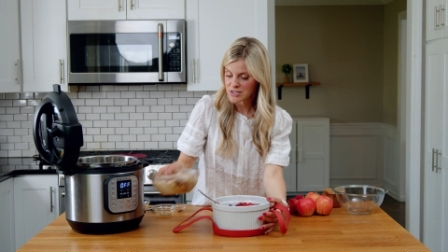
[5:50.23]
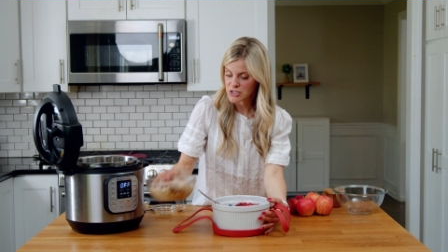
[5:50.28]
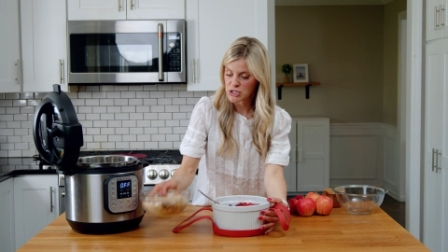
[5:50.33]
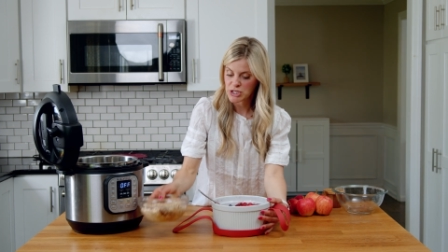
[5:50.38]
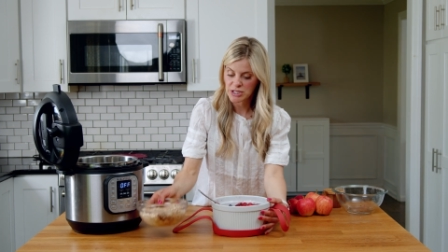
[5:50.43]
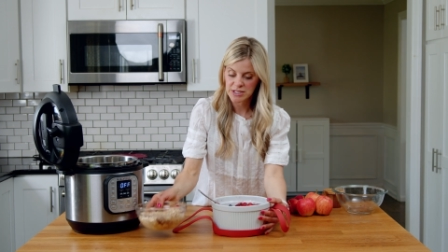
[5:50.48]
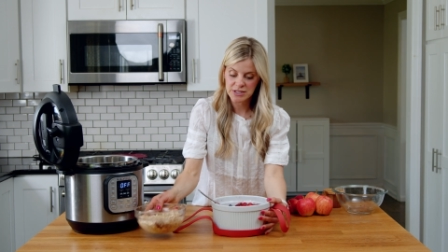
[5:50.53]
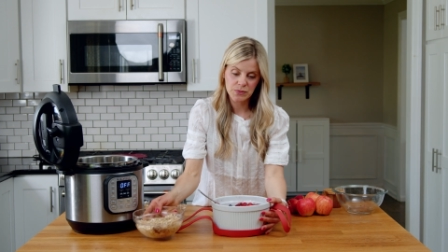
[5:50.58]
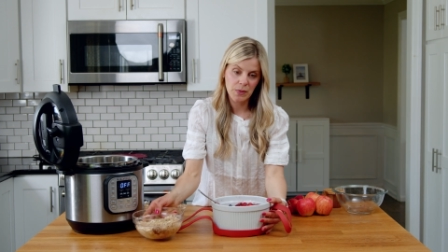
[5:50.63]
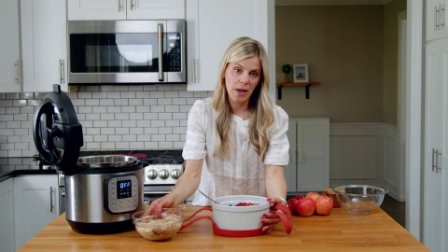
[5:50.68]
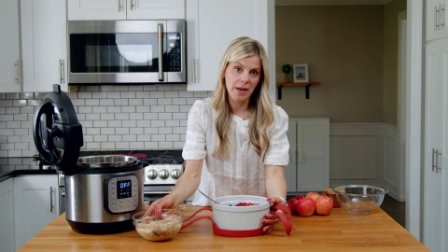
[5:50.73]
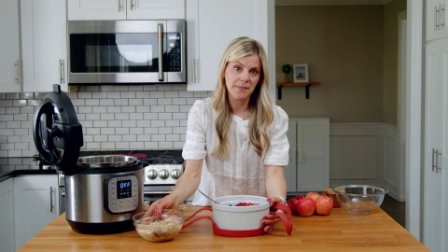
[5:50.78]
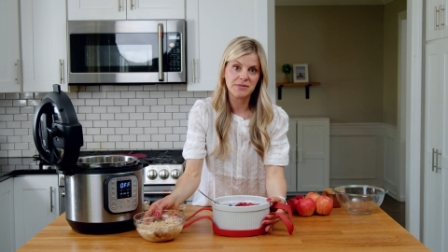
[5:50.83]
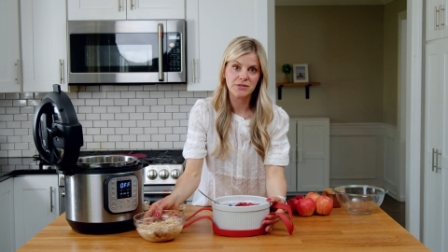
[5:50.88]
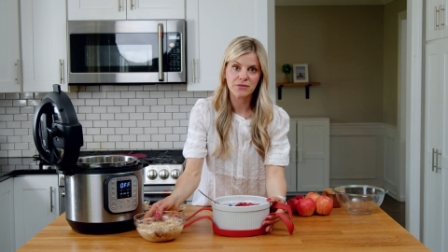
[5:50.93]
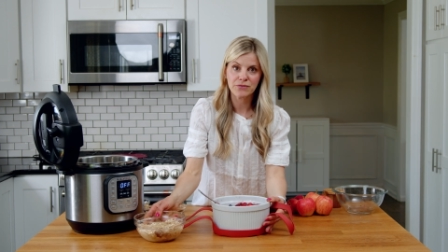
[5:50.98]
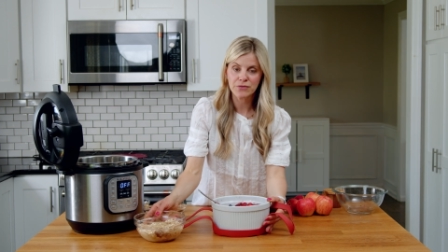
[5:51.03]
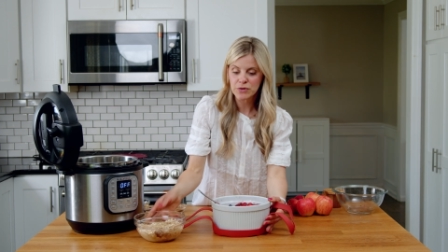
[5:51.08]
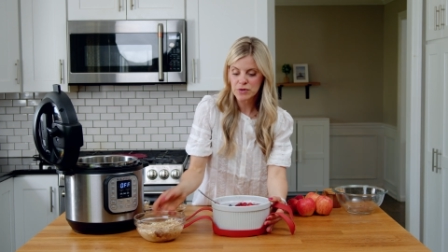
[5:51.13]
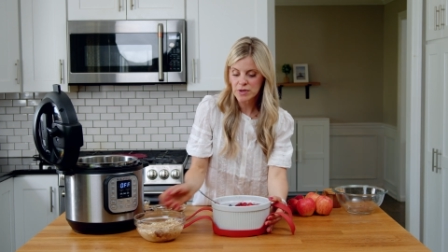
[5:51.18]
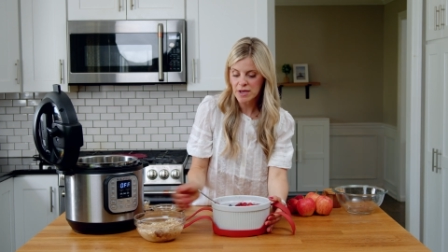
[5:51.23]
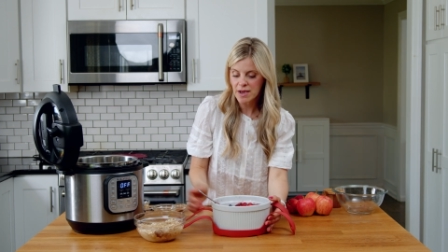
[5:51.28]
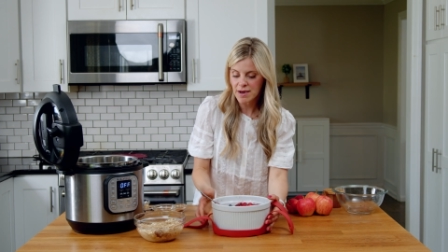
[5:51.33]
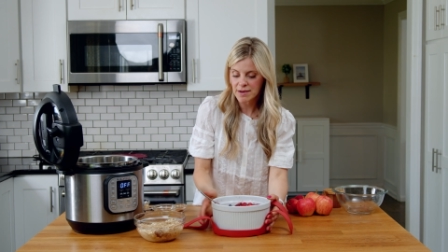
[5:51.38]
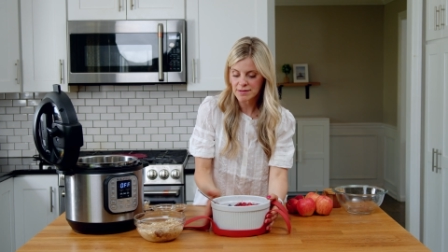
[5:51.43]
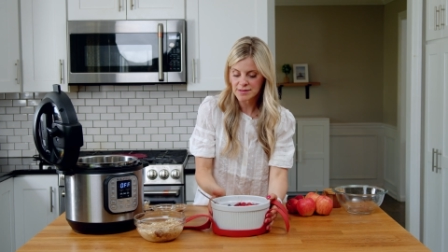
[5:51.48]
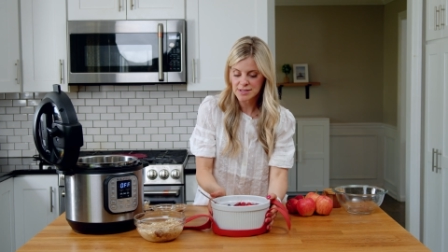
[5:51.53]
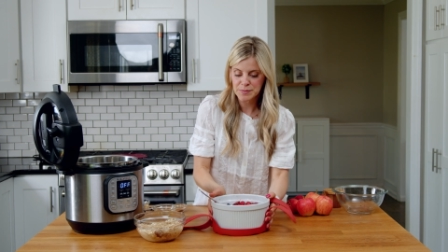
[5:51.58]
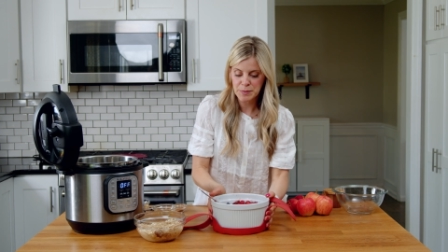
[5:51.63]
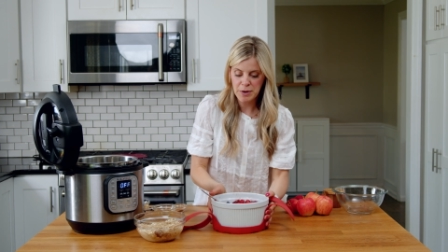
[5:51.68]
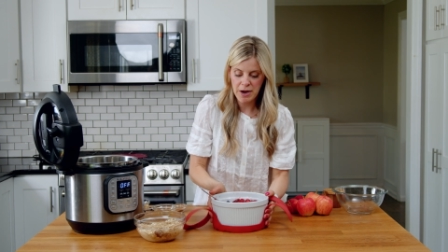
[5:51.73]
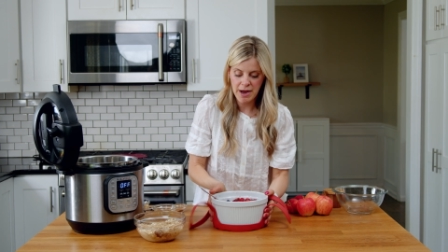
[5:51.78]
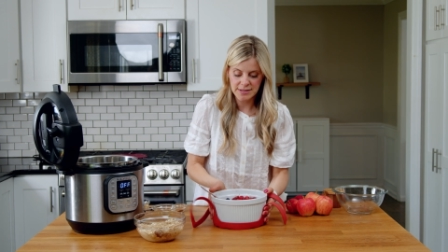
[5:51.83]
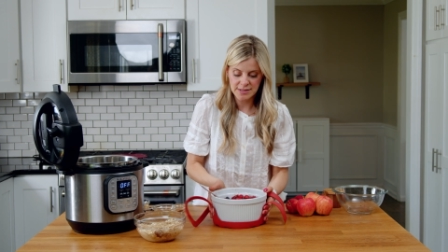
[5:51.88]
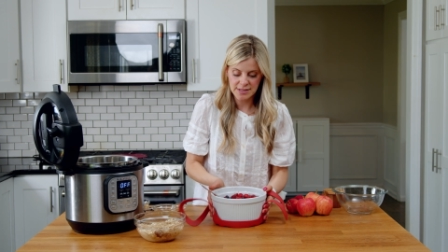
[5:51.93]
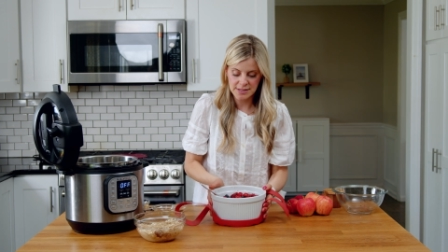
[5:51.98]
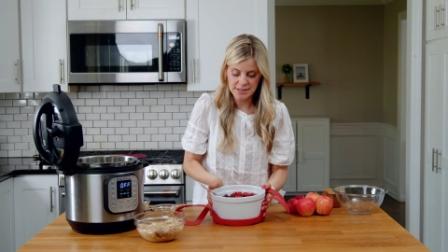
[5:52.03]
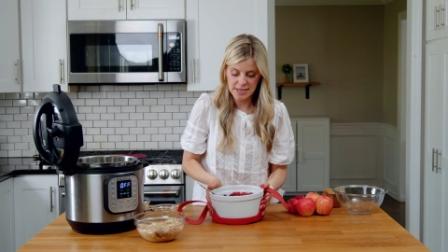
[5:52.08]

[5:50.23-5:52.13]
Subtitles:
She swaps fruit out, surprises